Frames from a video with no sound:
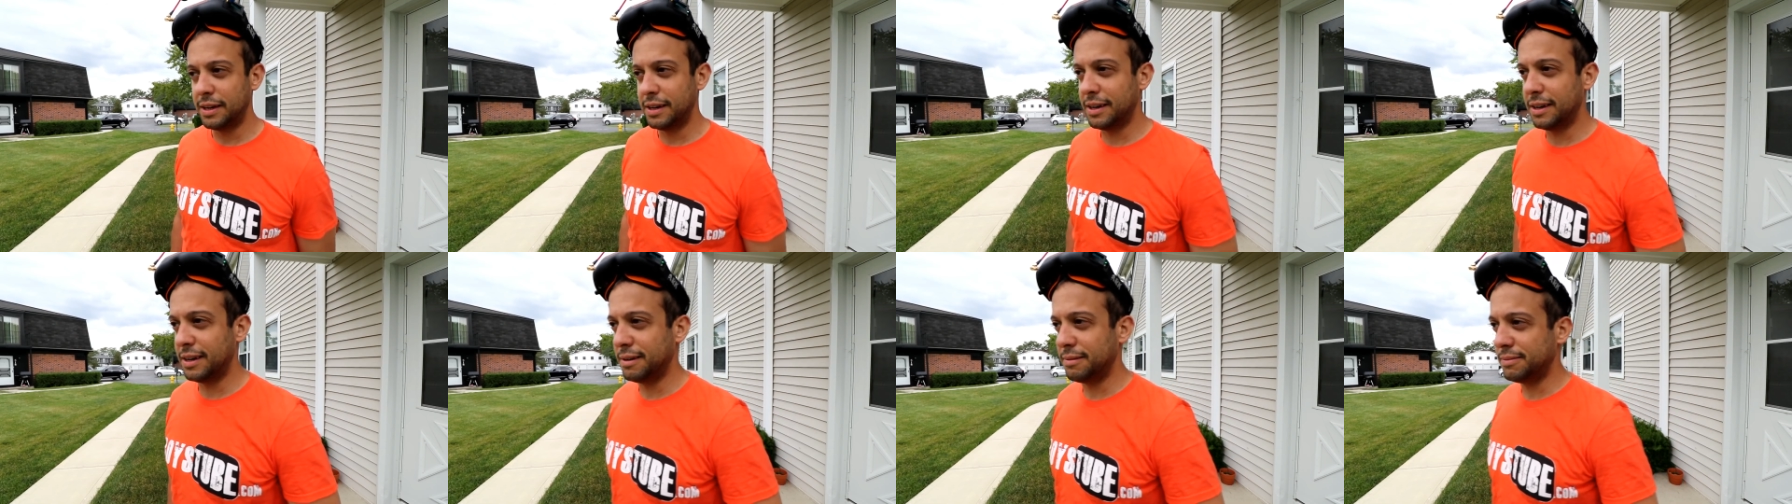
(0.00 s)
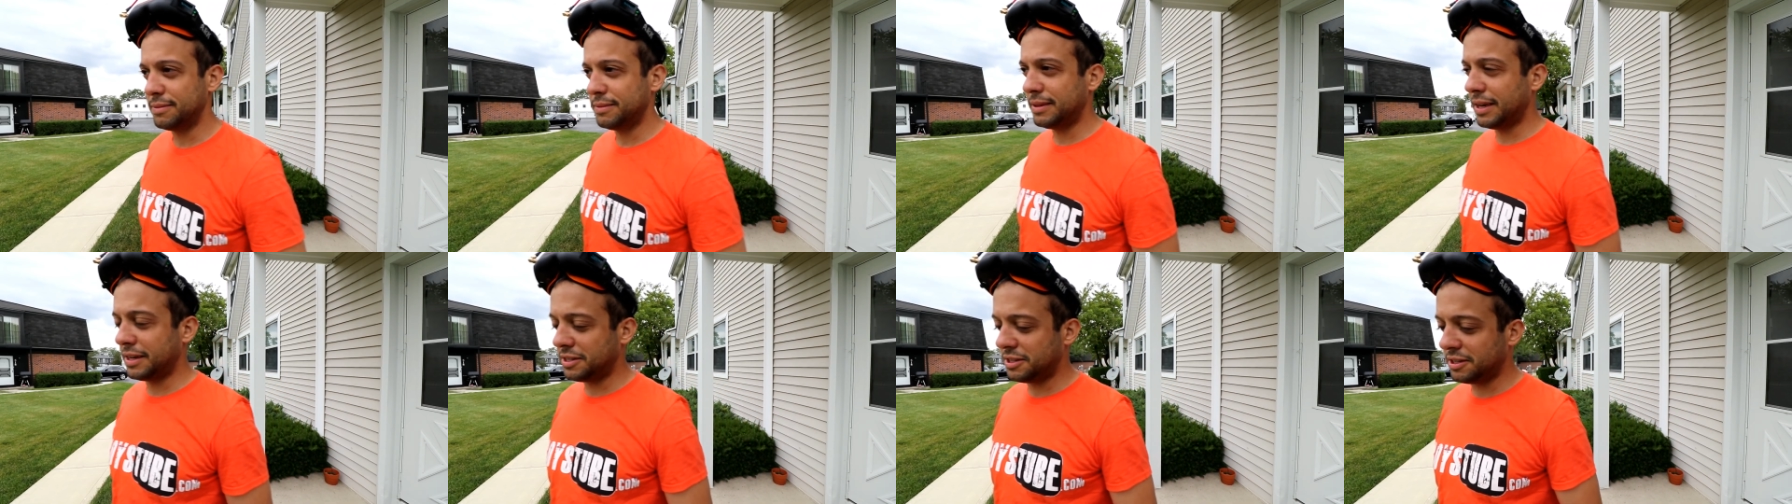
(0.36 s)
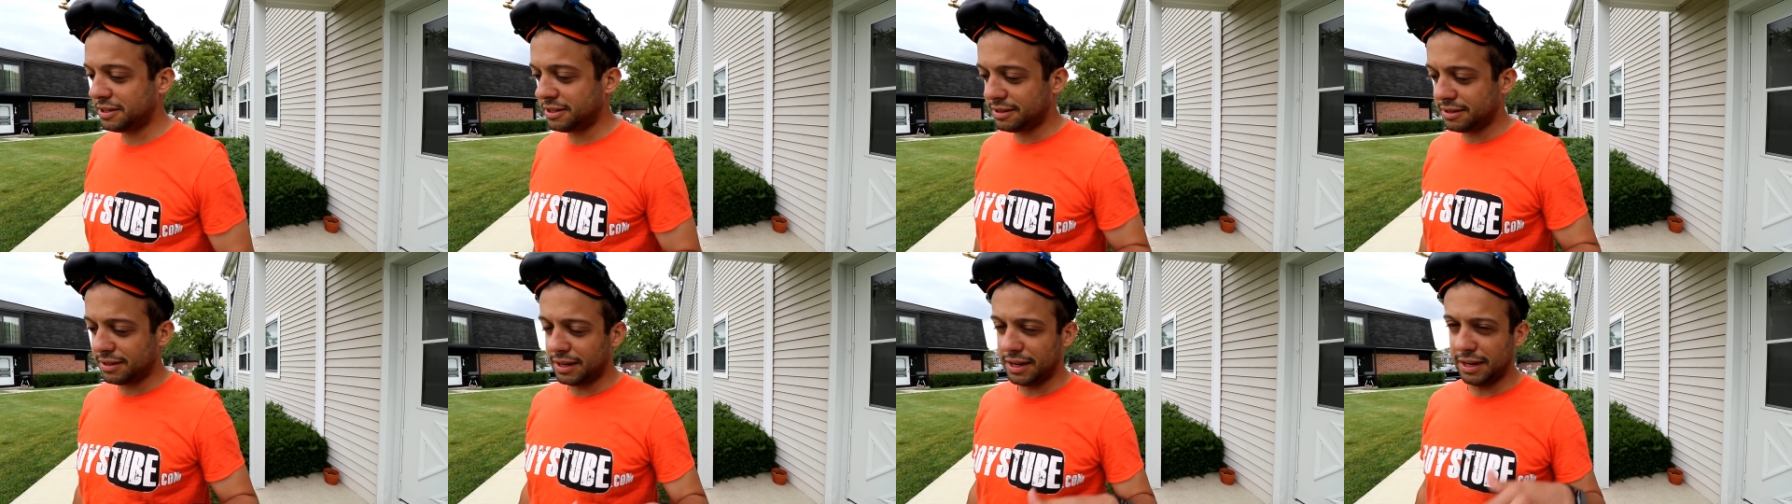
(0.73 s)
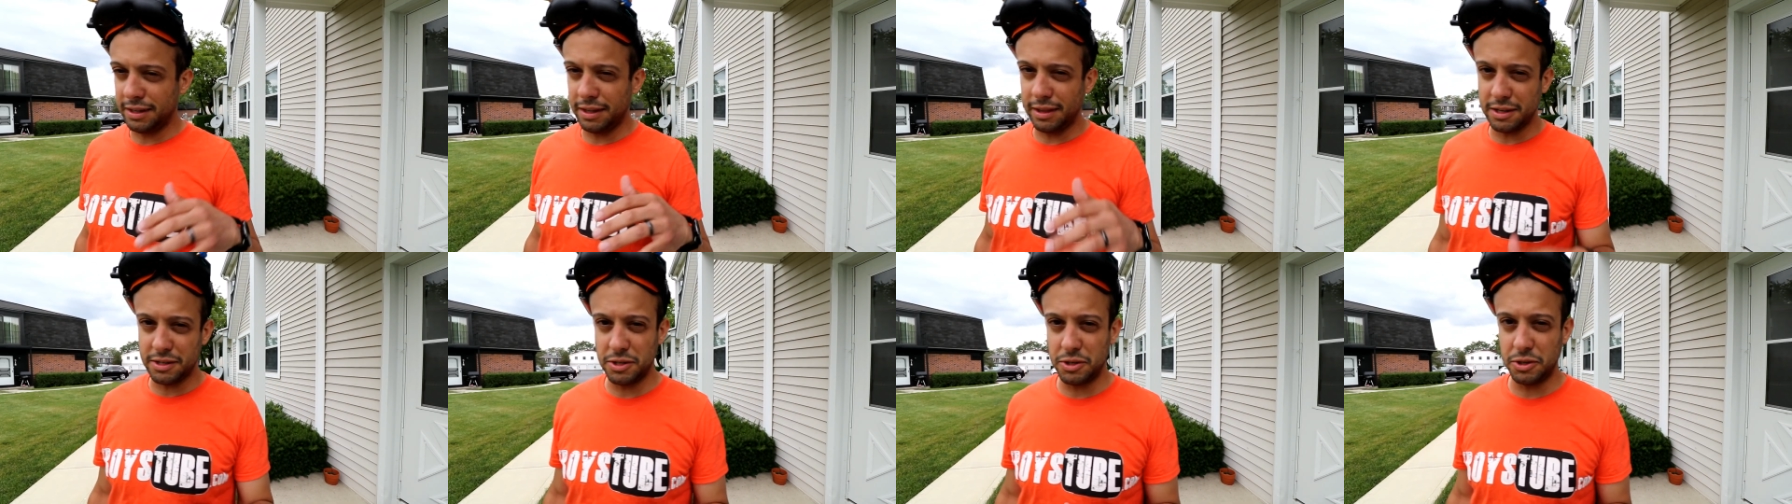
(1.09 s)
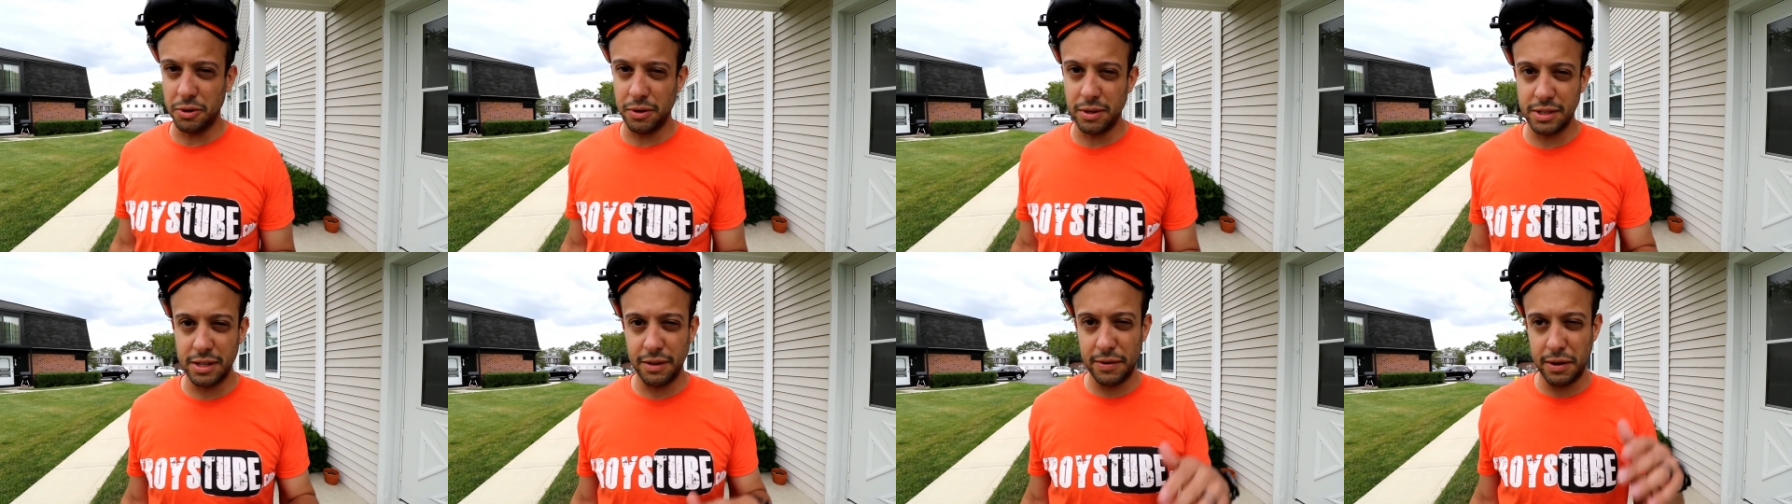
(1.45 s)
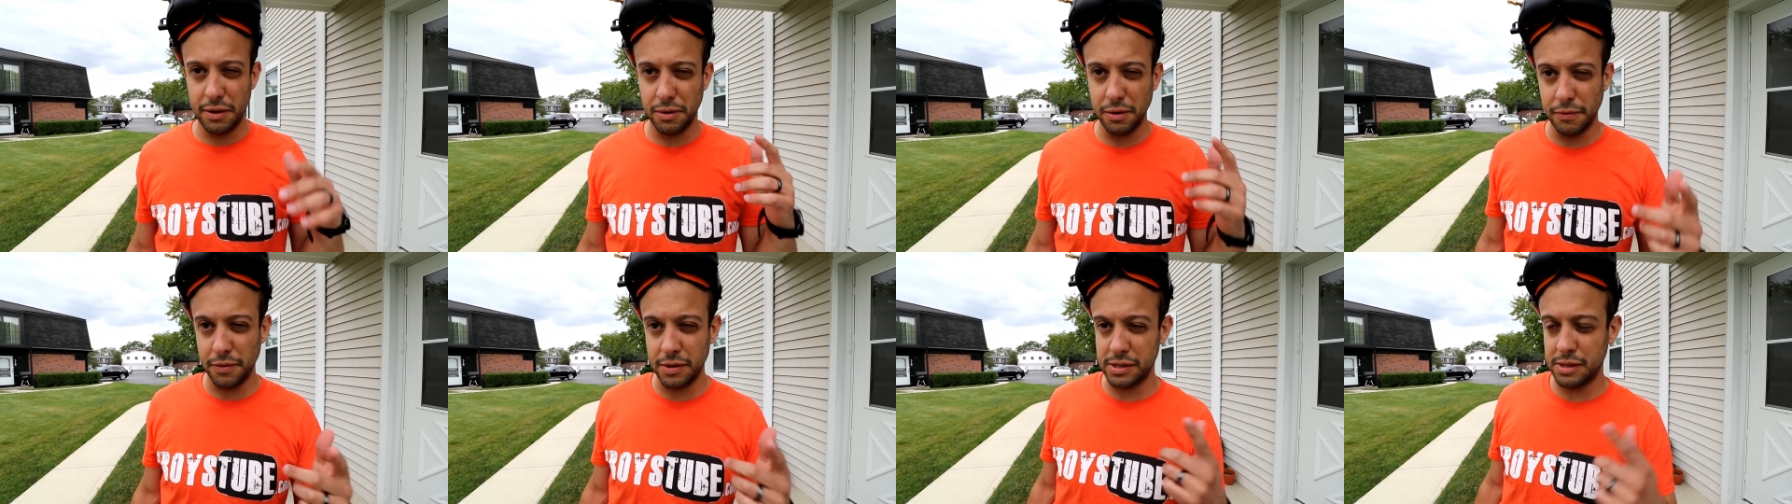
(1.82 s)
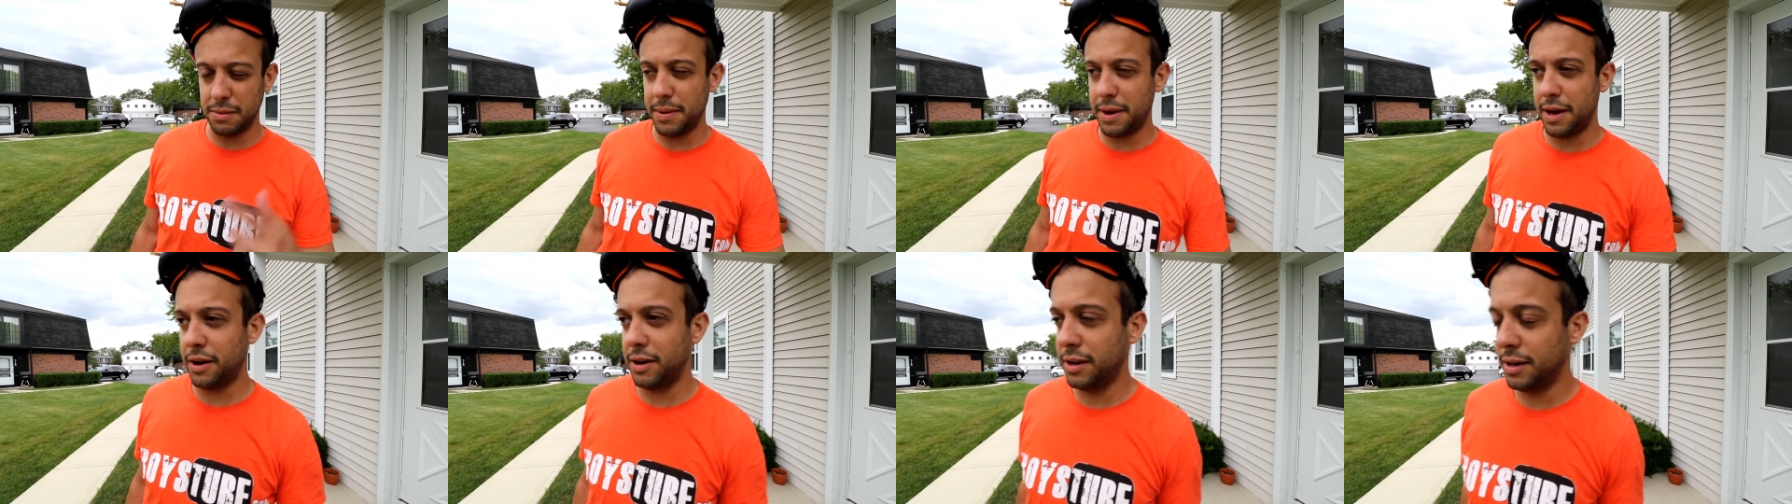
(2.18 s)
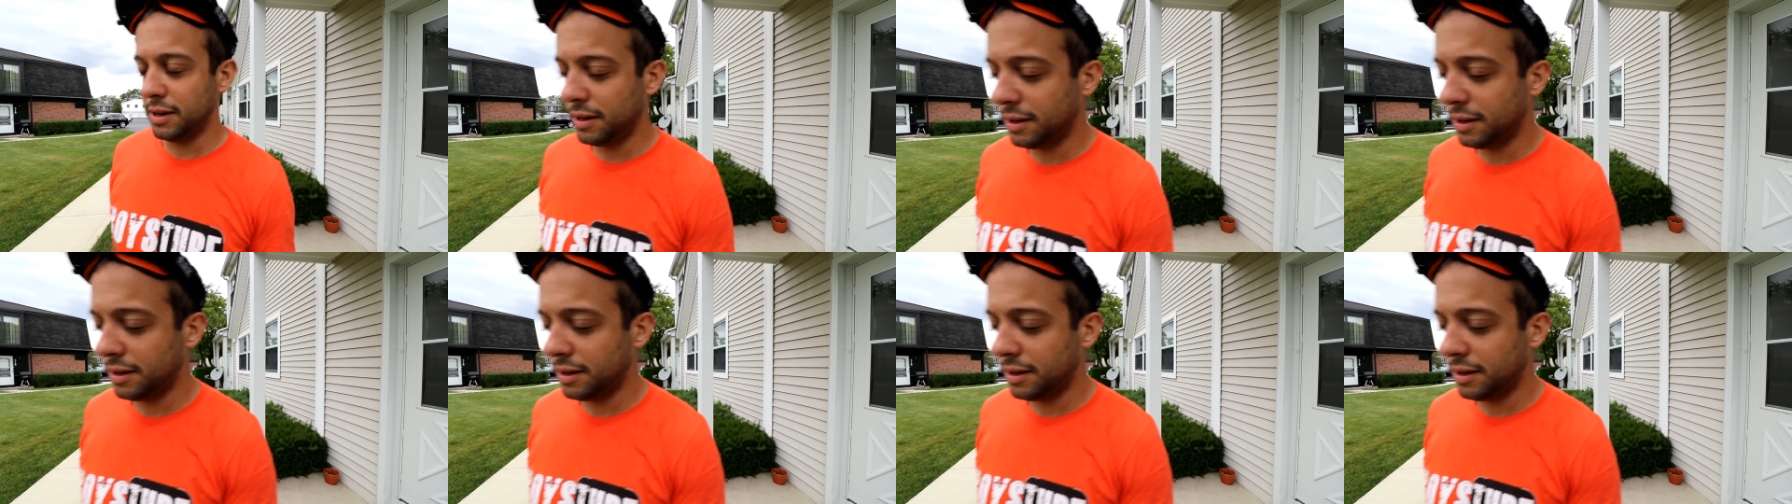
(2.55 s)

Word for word: Um, that's just, I think that's the drone itself. I don't know if it's the battery.